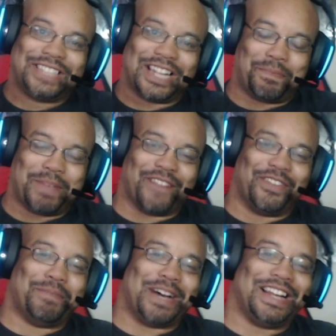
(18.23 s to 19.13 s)
up,
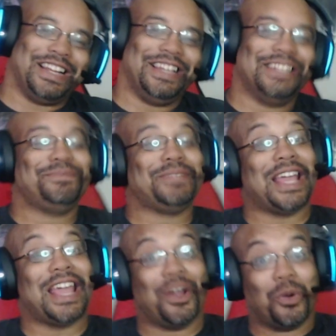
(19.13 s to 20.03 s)
everybody?
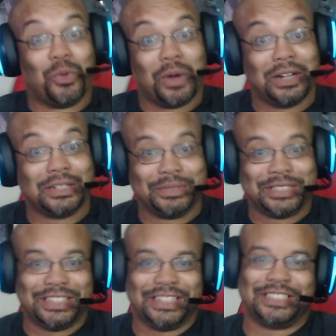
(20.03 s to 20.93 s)
And welcome
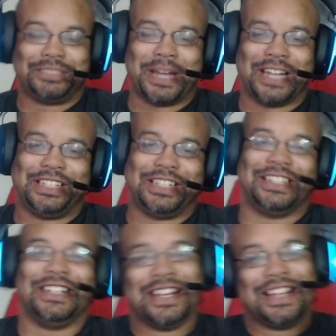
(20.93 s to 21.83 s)
to the inspection.
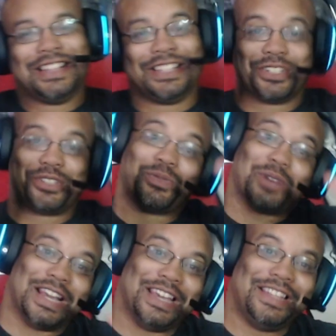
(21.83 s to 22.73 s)
This is
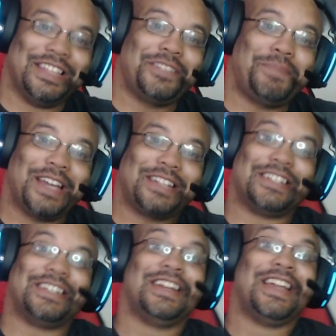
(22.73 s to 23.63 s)
Ryan the
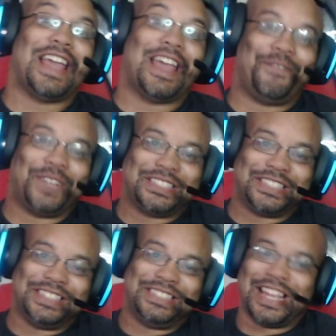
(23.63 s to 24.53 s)
Inspector, and for
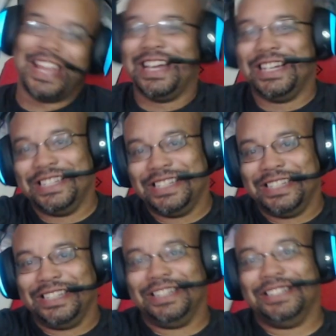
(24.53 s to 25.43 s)

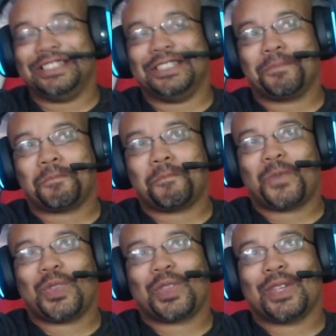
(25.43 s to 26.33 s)
today's
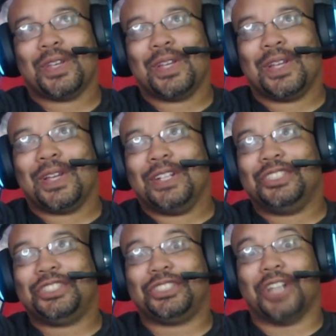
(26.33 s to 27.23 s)

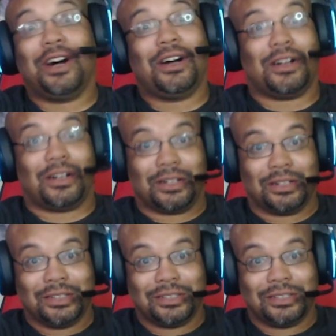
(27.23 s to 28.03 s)
song,